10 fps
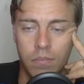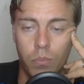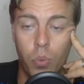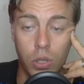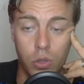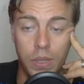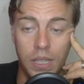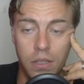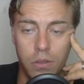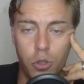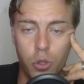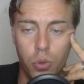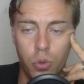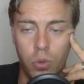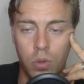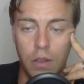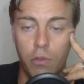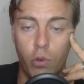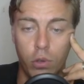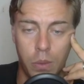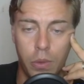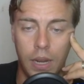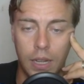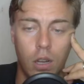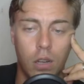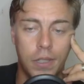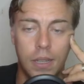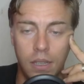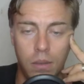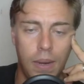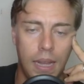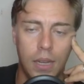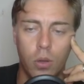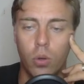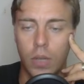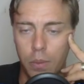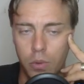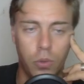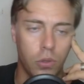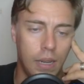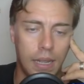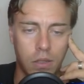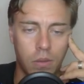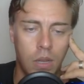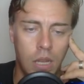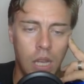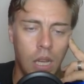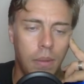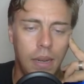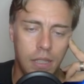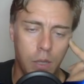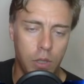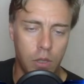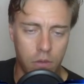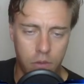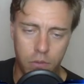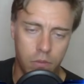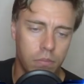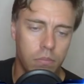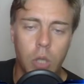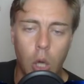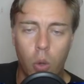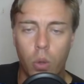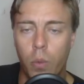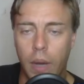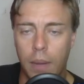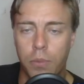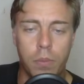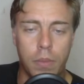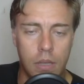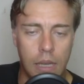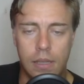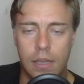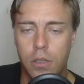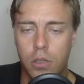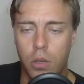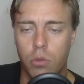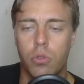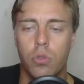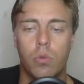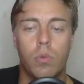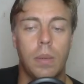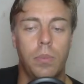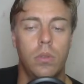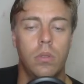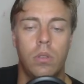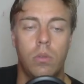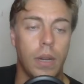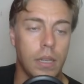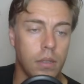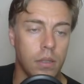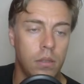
points we need to afford someone like Arvid Lindblad or Gabriel Bortoleto. But let's say we don't go all the way up to Mercedes. Let's go to Red Bull Racing.